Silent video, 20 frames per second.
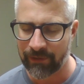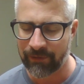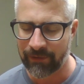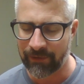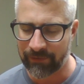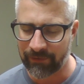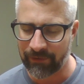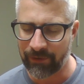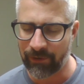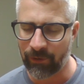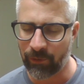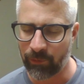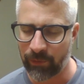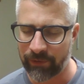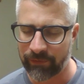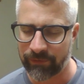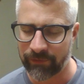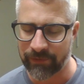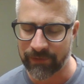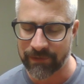that they are
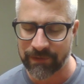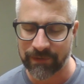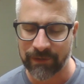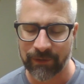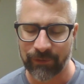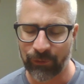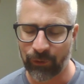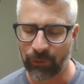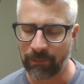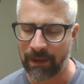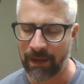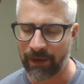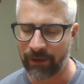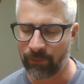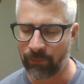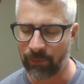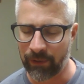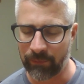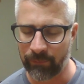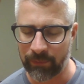with us no matter
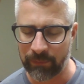what.